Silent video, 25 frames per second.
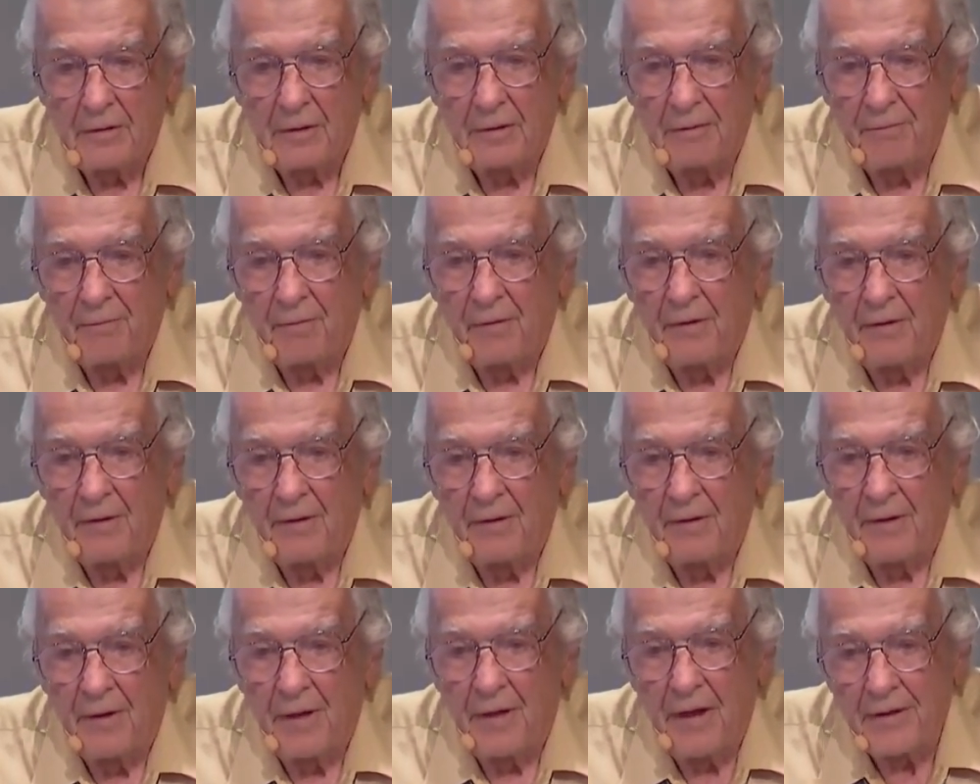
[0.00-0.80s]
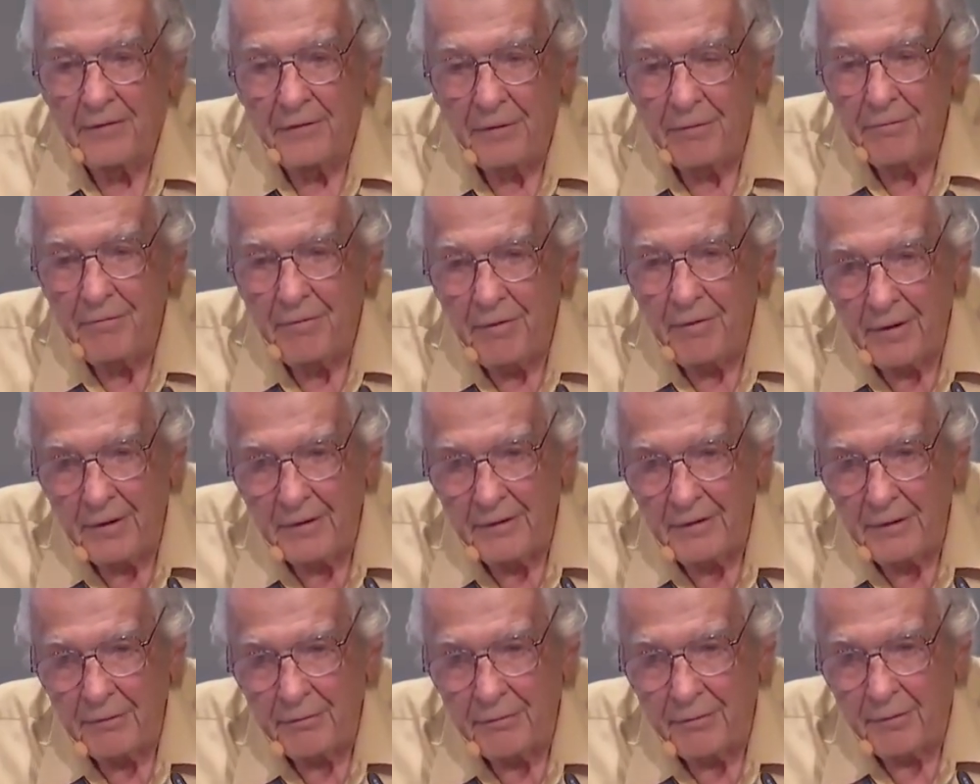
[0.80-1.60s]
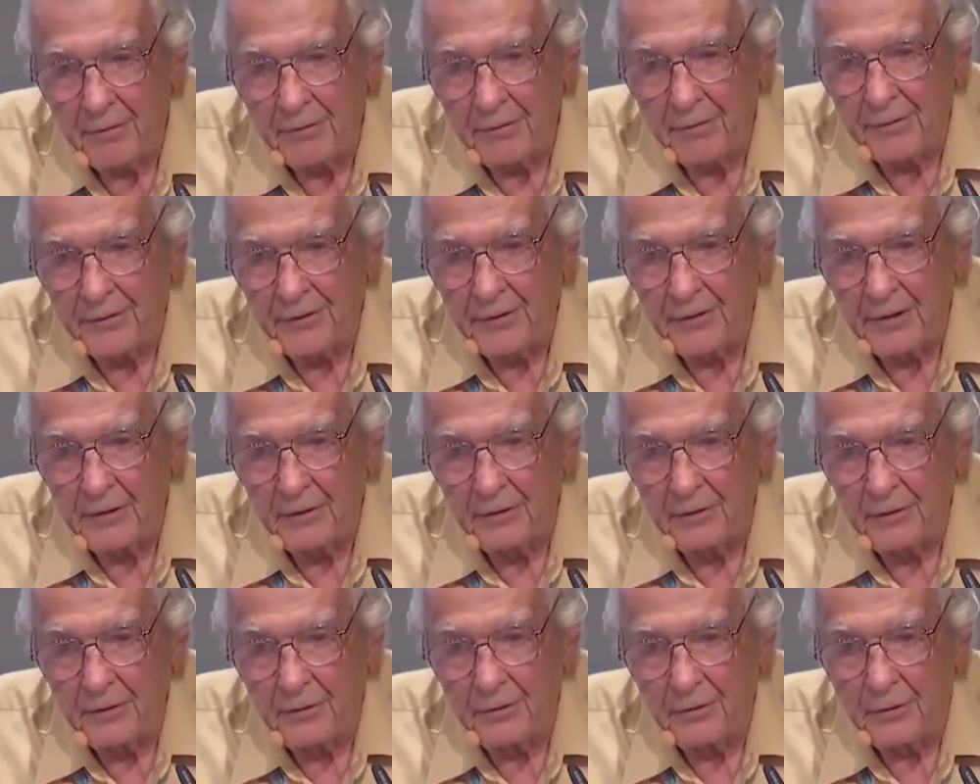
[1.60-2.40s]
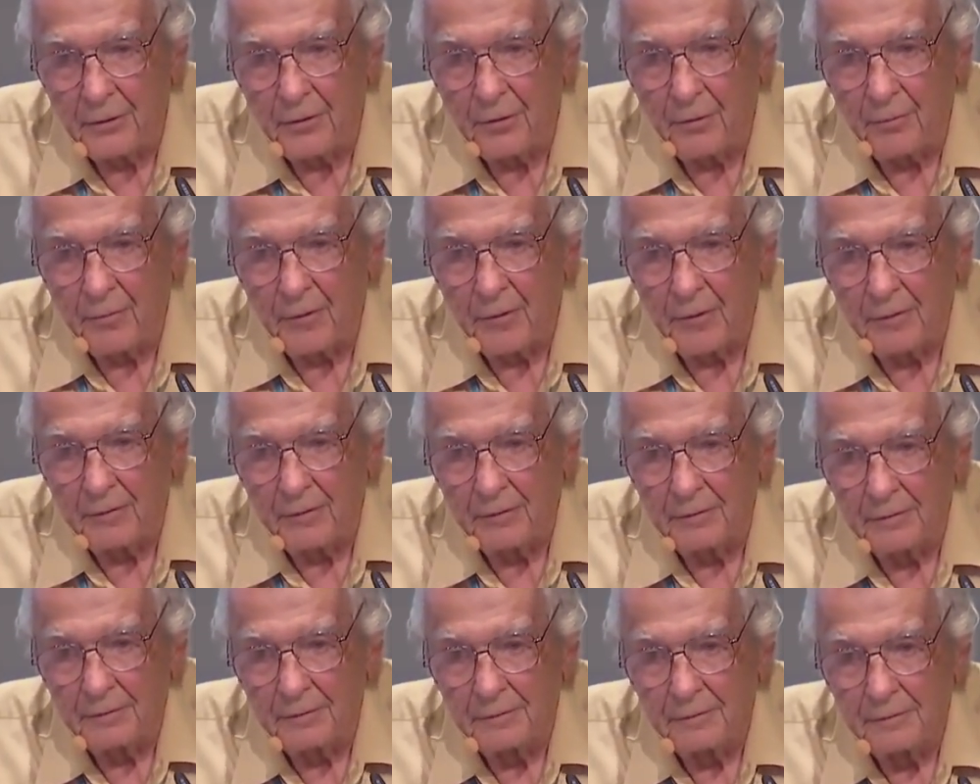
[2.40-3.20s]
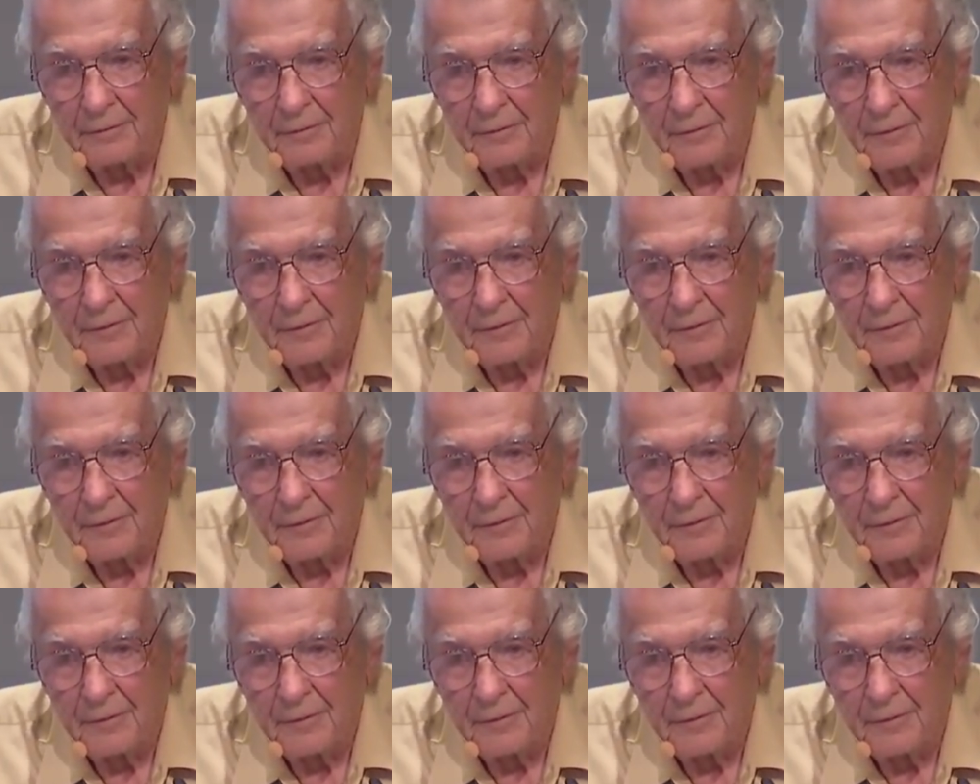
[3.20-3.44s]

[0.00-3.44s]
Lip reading: See, that's a very difficult thing to determine.